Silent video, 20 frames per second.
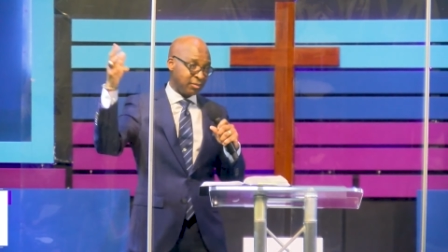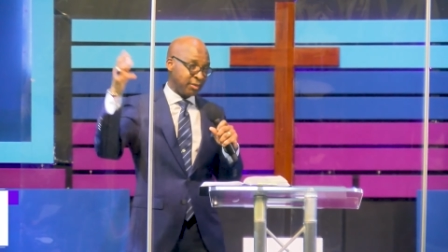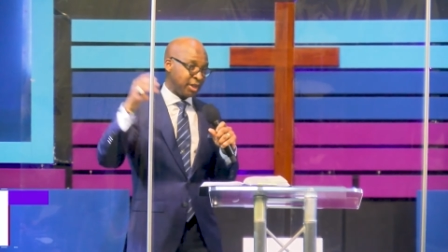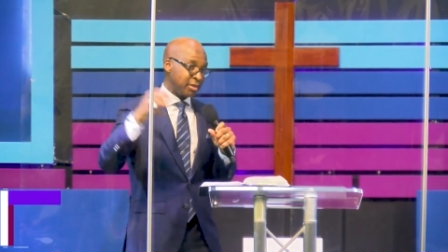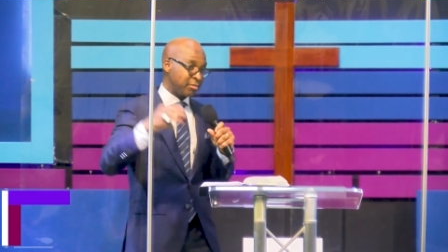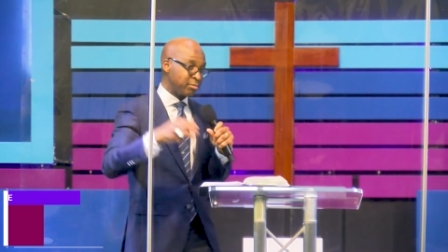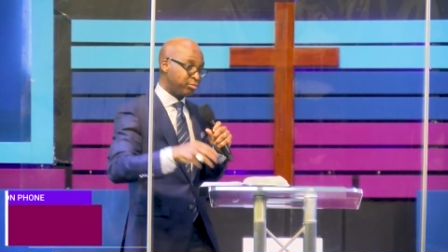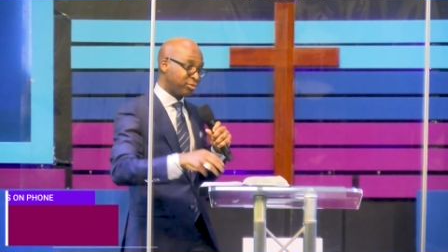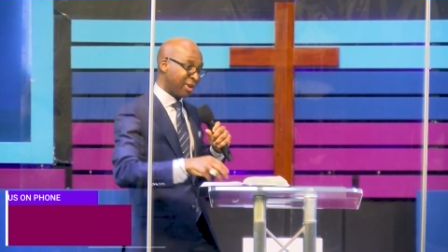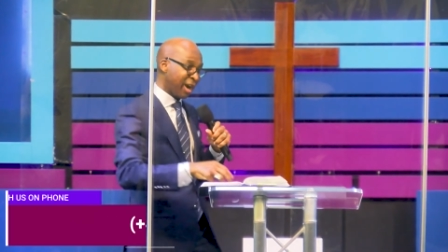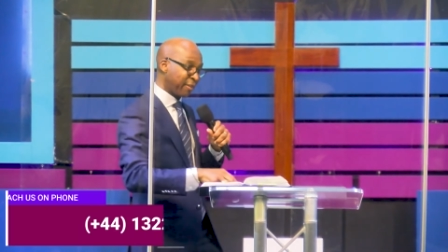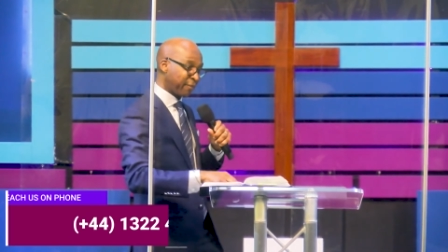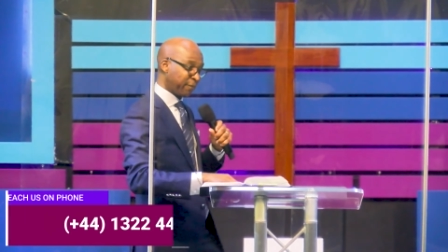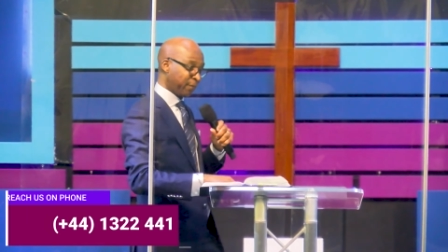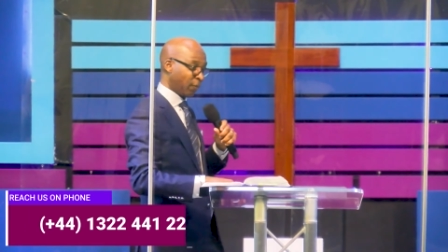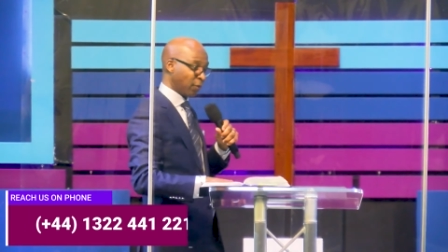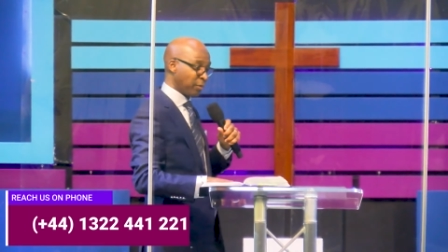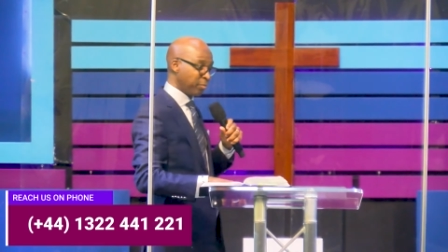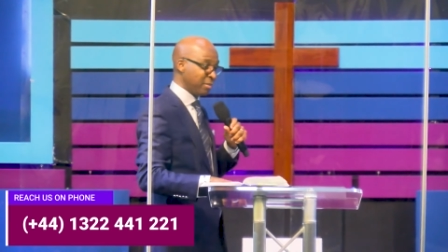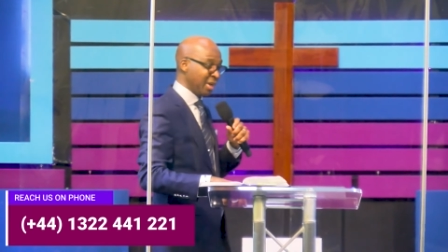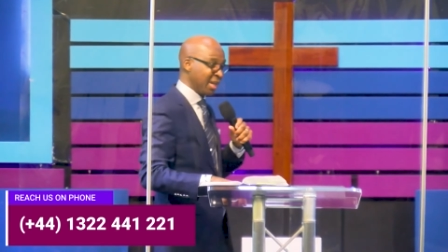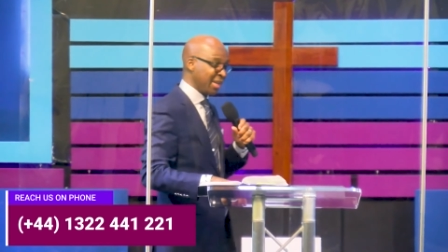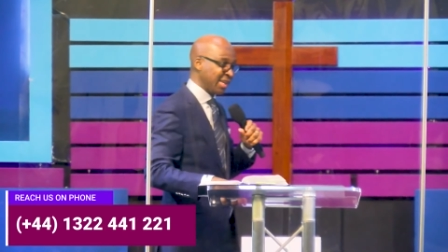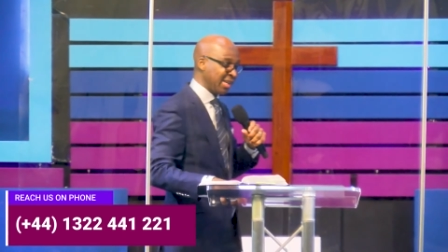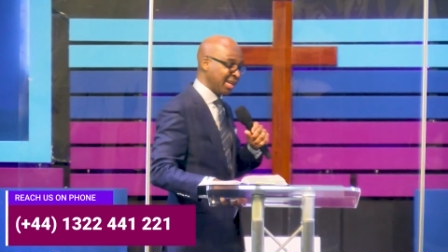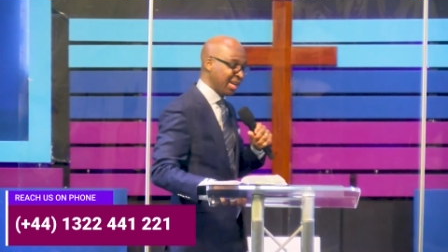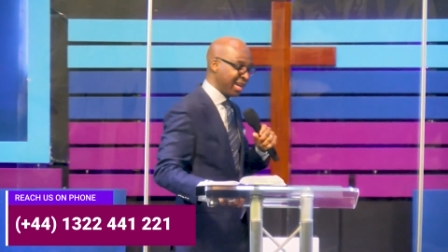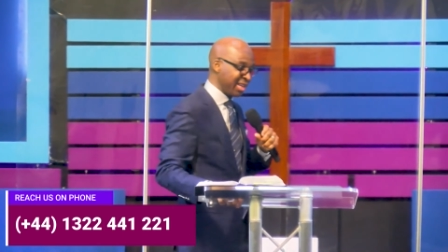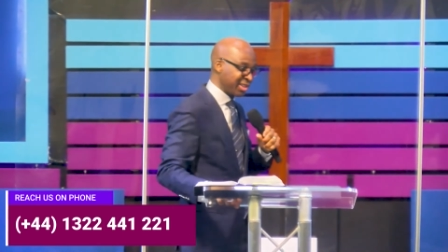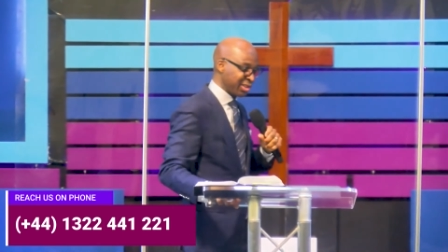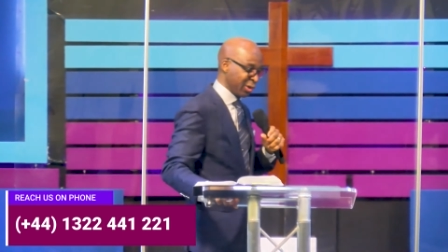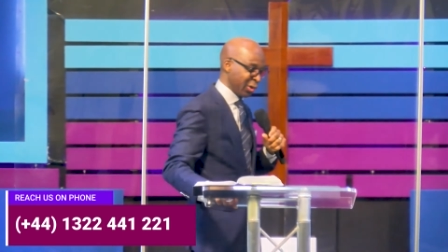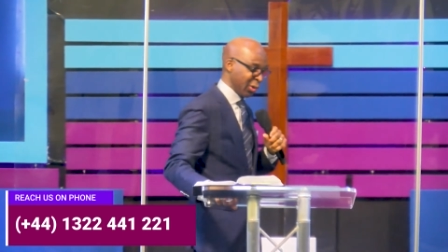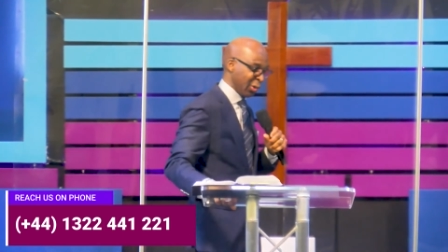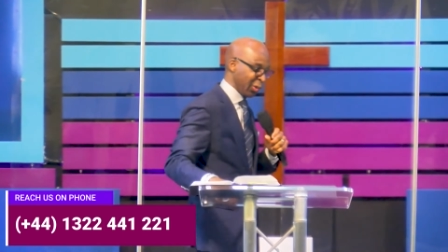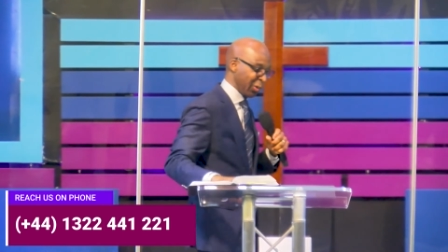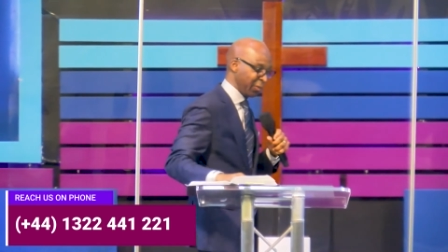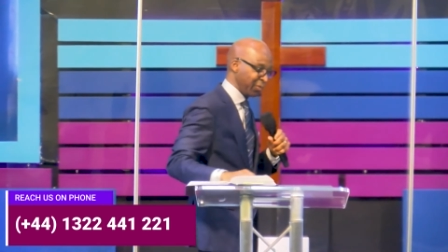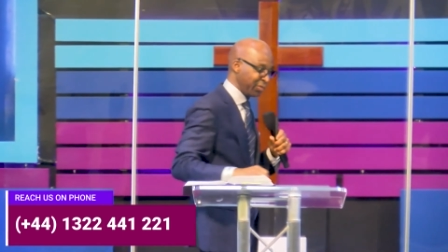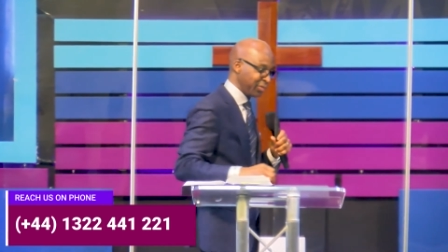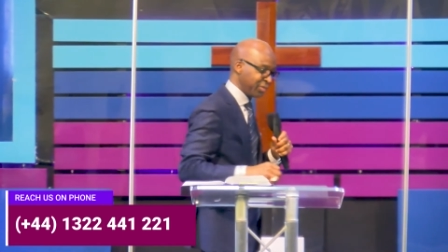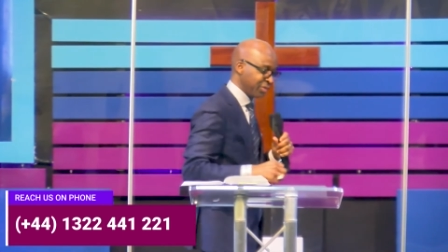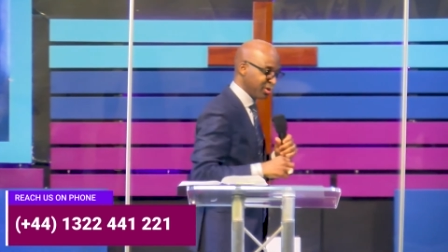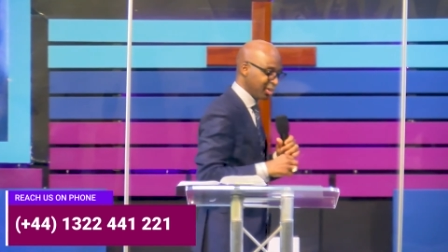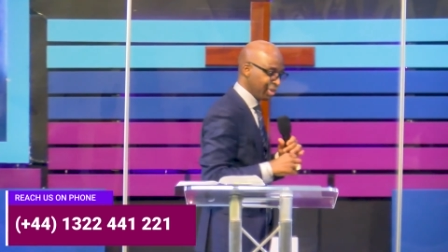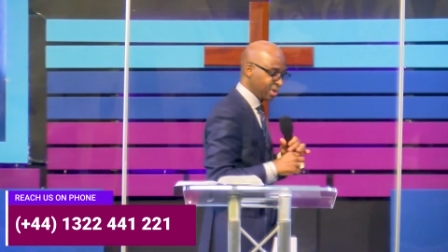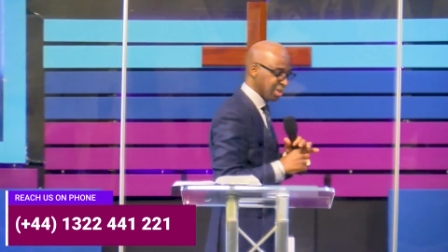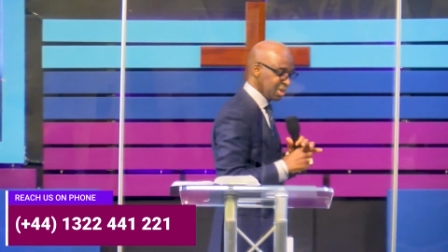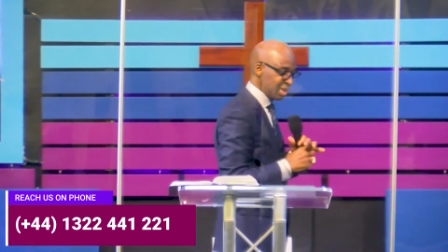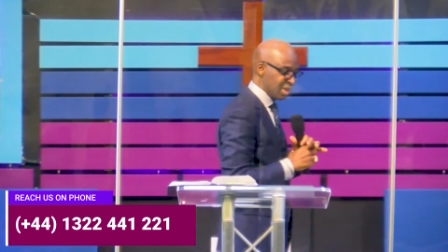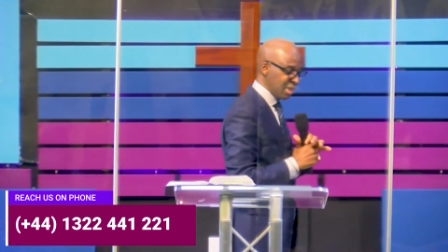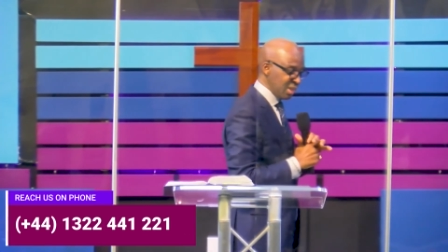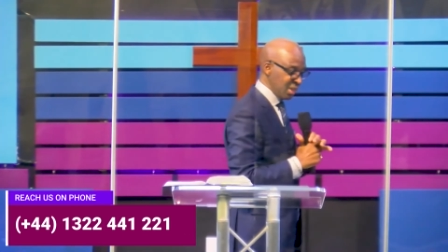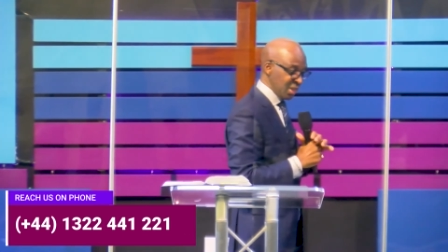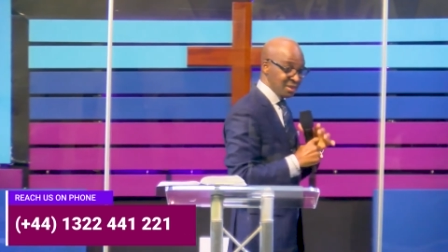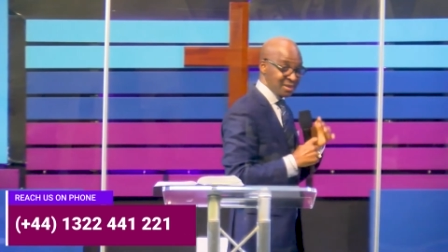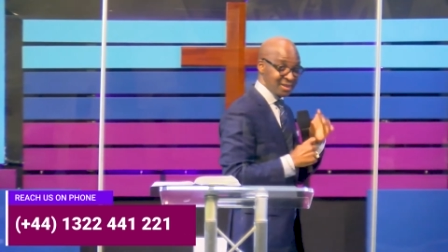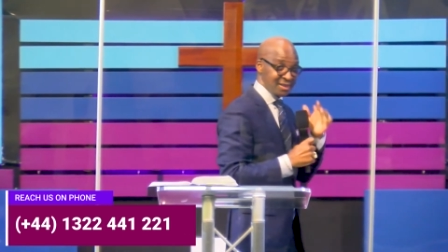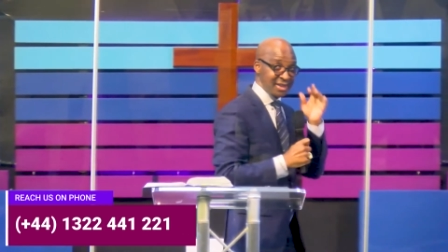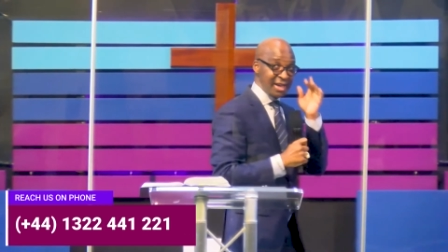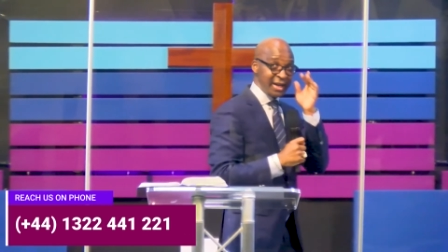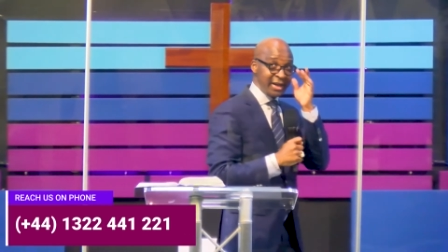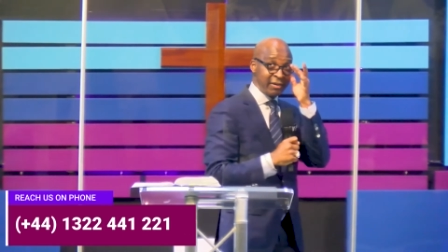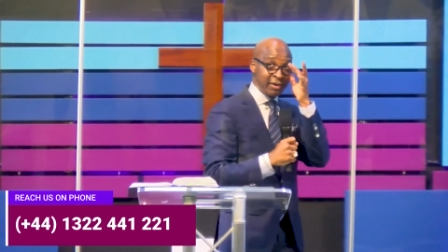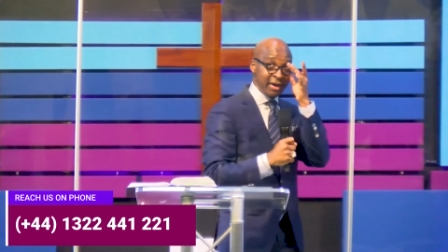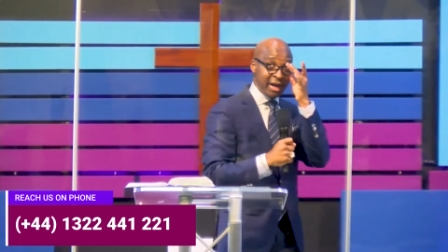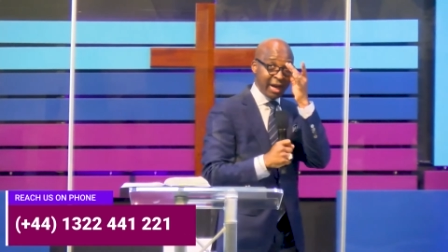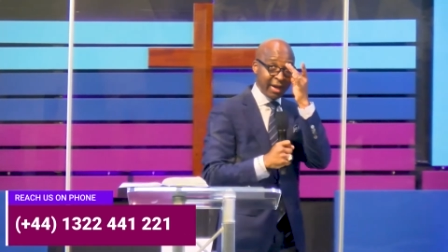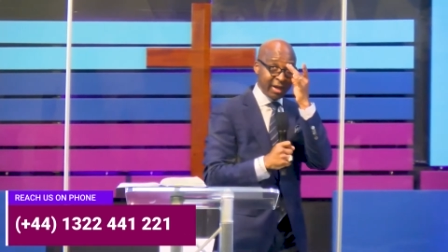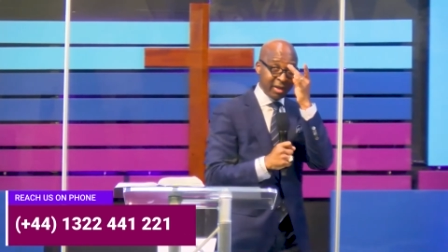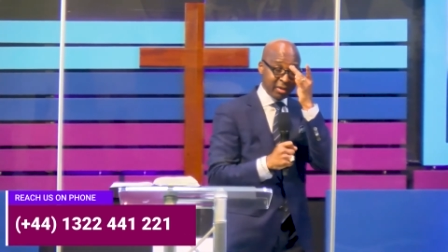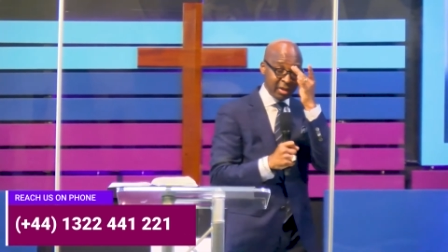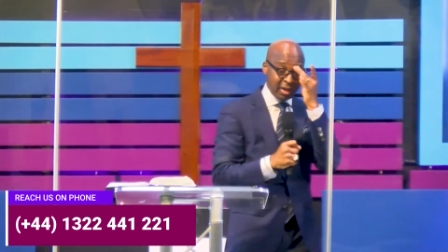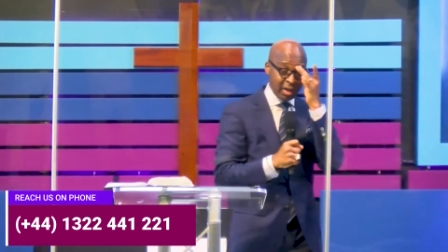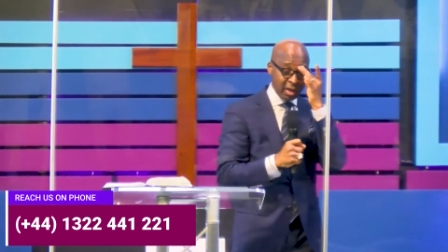in Bradford many years ago. It said regarding